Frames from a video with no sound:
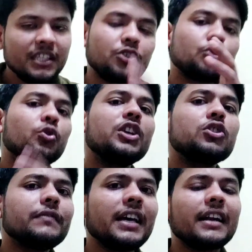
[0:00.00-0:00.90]
Storage
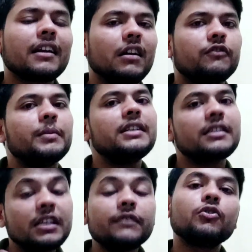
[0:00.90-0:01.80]
of the aircraft
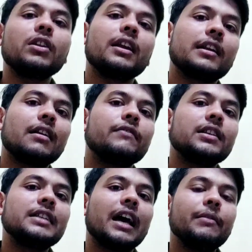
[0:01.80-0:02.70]
means if your aircraft
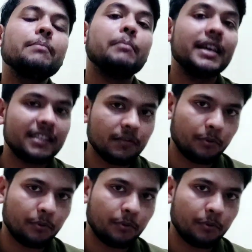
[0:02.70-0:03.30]
is having major